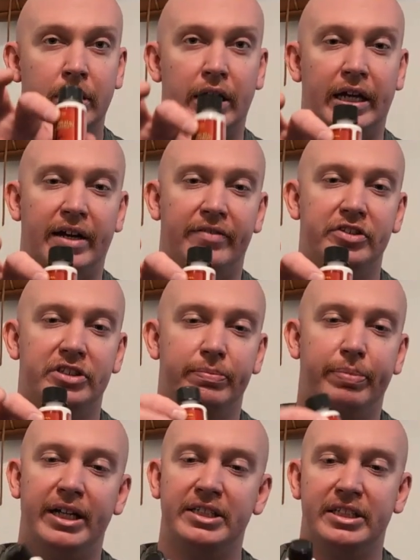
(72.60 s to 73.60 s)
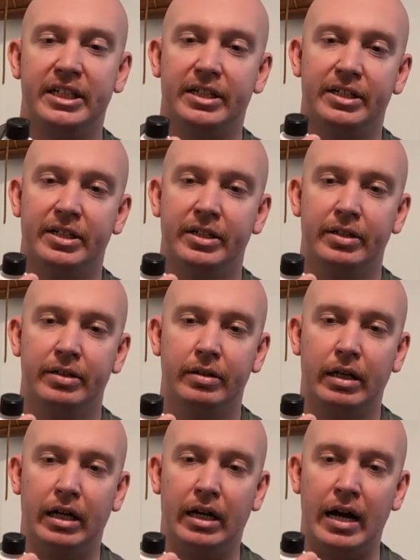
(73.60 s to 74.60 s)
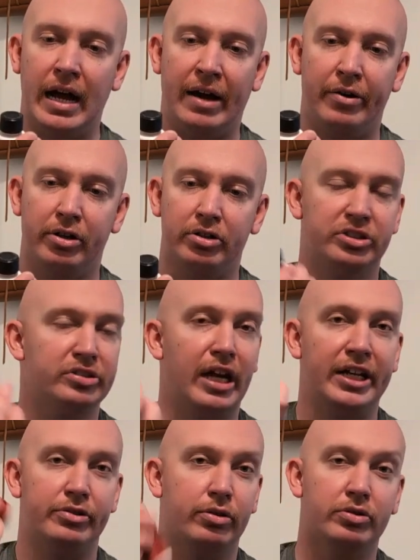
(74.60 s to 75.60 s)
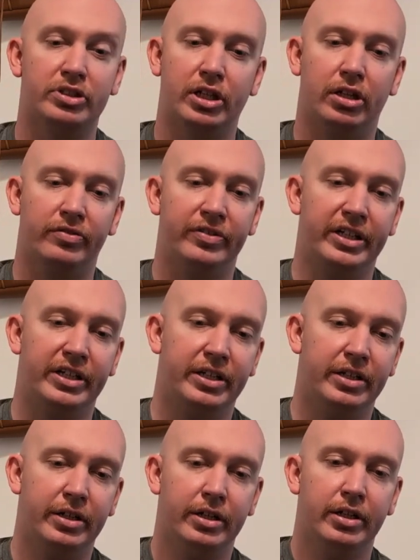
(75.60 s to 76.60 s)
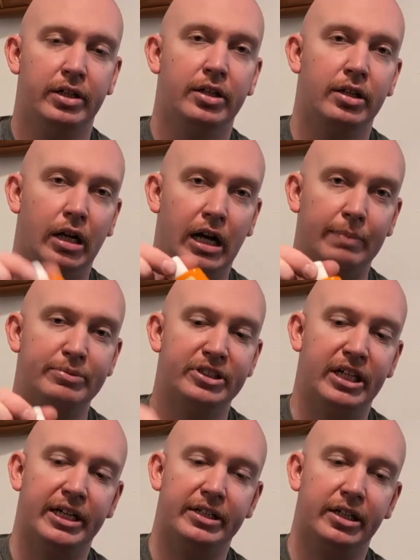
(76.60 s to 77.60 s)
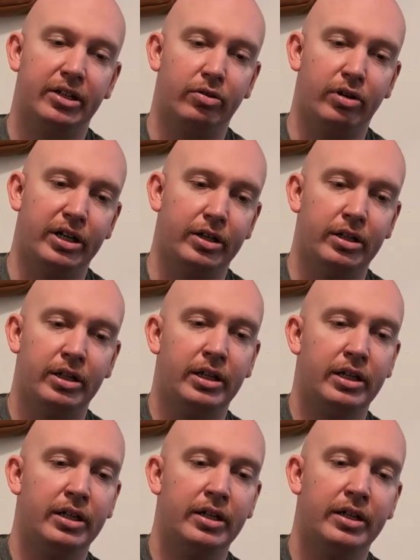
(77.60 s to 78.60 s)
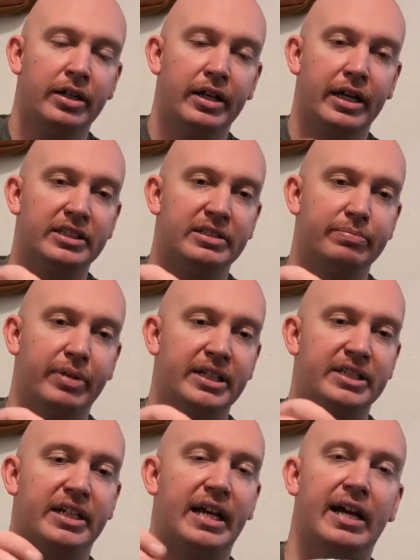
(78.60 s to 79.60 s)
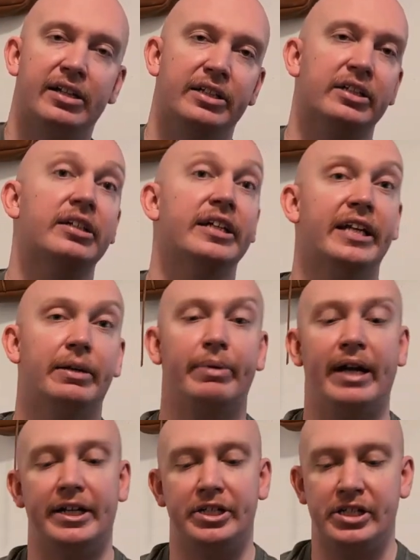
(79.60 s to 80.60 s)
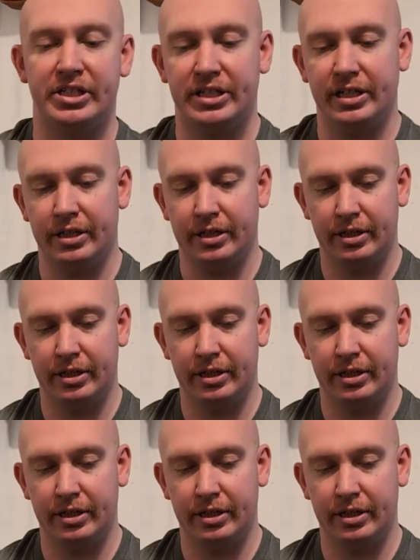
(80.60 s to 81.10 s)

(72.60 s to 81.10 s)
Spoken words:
I have just a basic Outers nitro solvent, Hops 9 gun oil, and some basic Allen cleaning patches.